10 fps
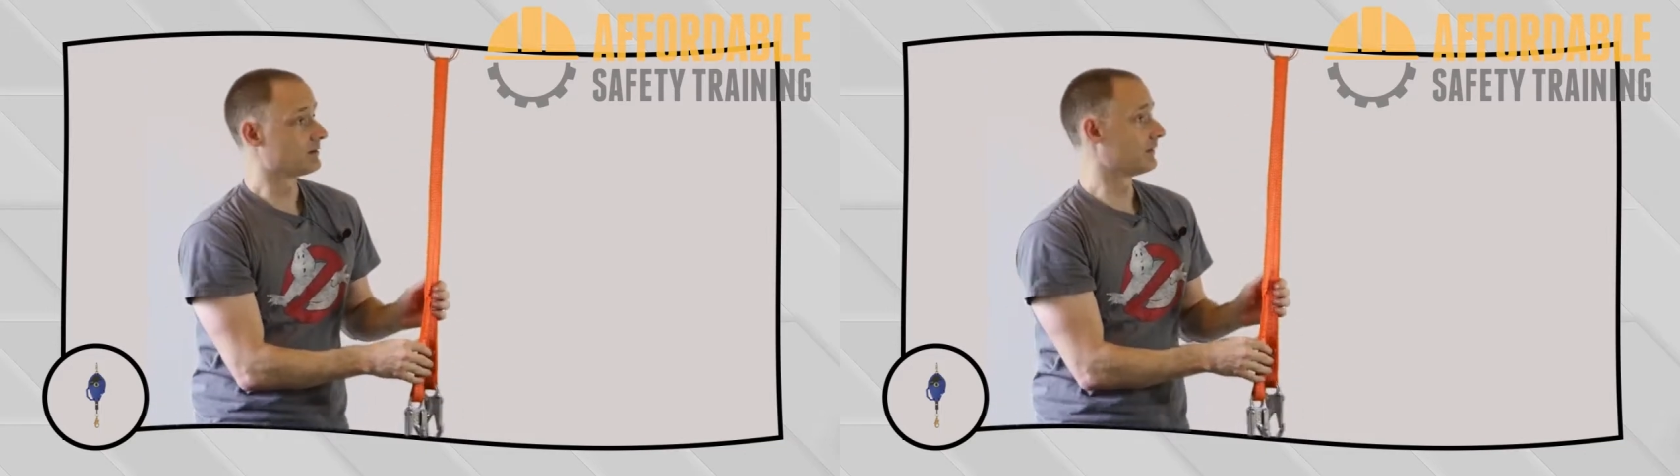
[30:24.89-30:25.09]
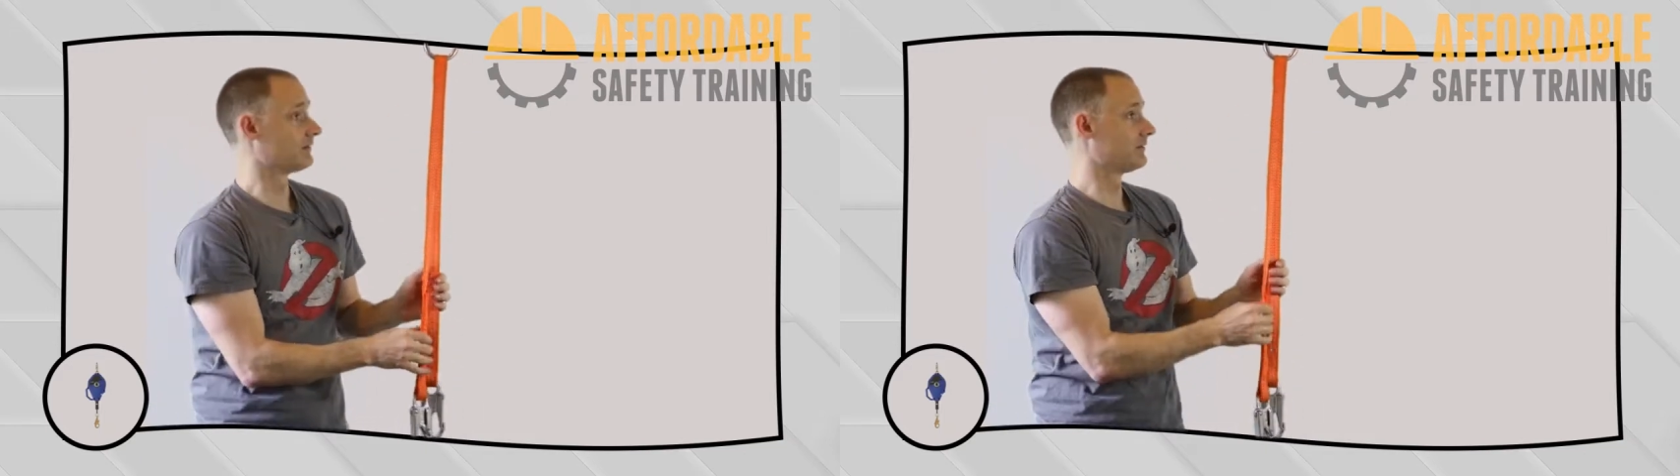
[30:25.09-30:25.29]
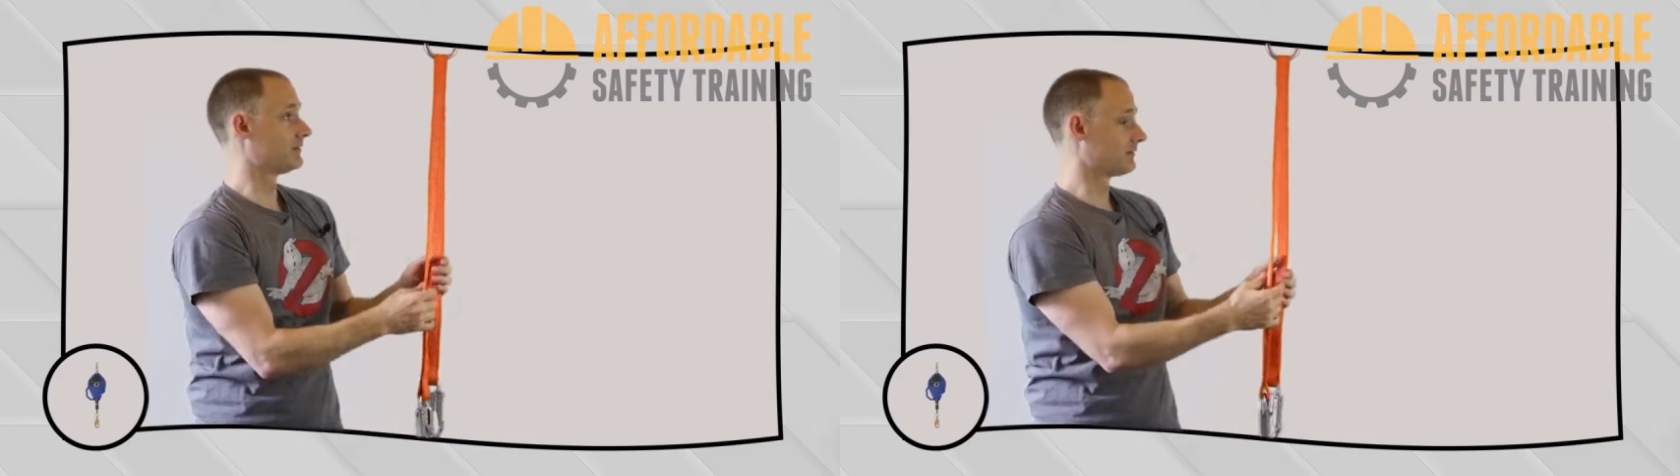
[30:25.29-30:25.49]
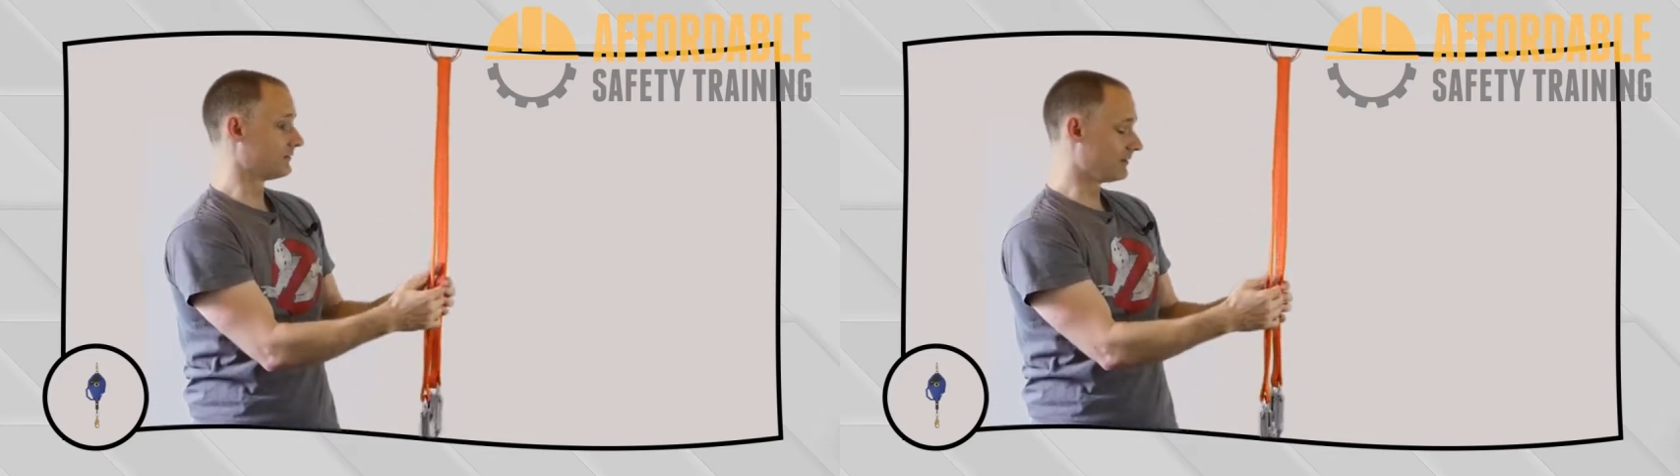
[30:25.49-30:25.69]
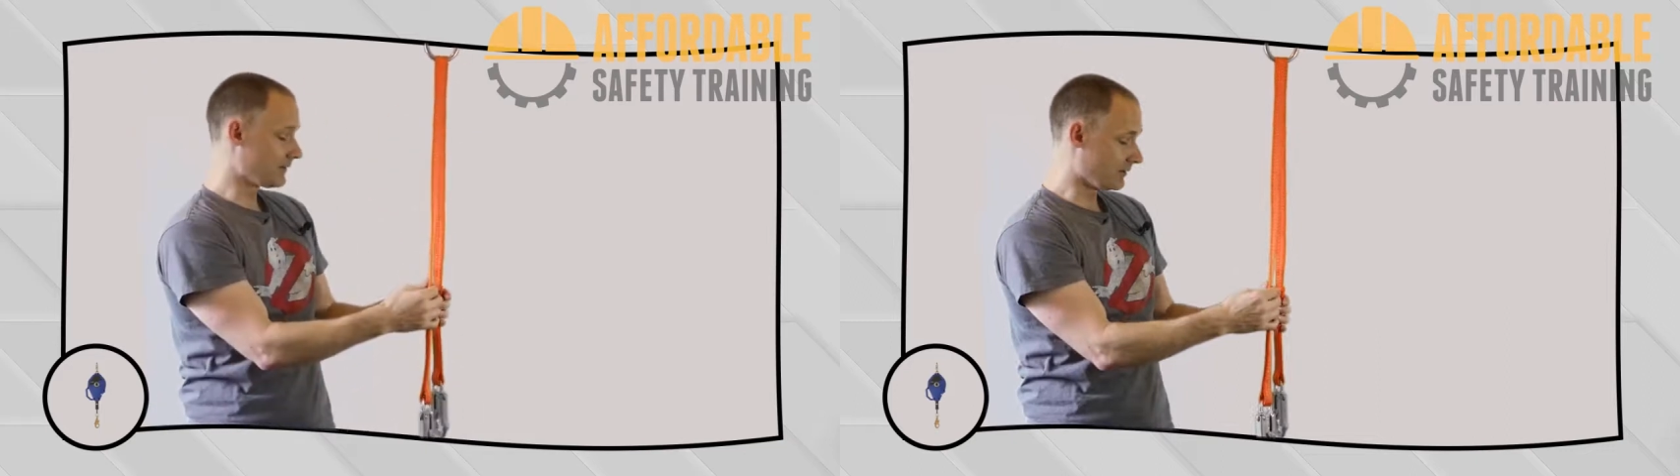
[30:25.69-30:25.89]
Now, since there's
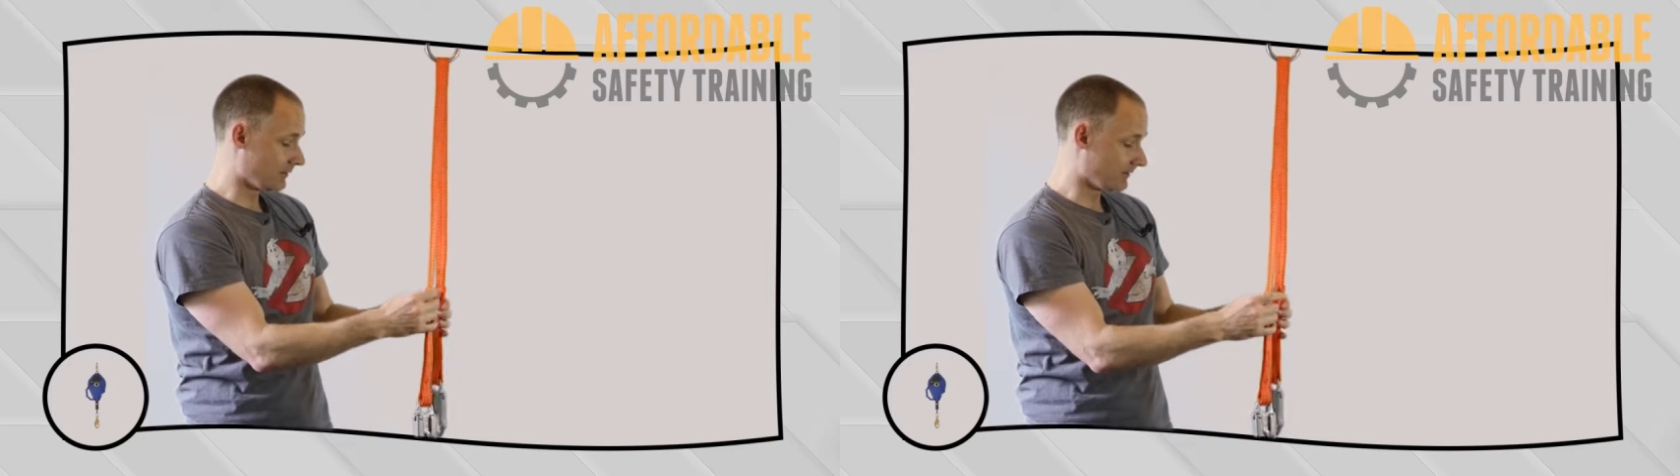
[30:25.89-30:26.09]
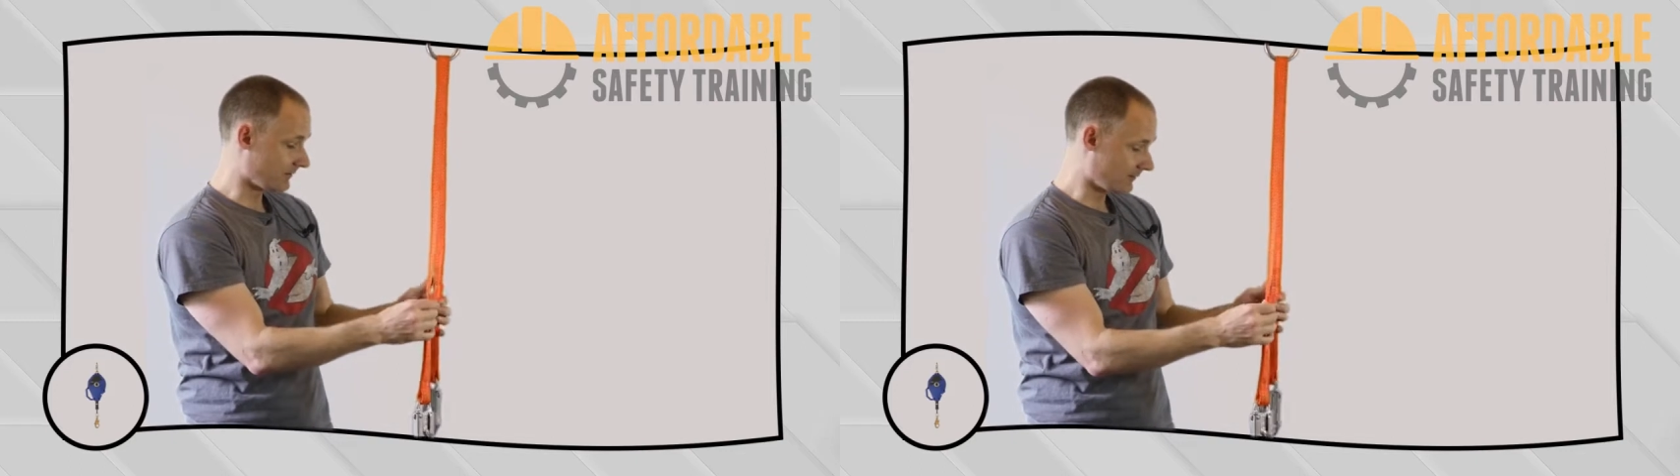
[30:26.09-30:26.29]
no label on this,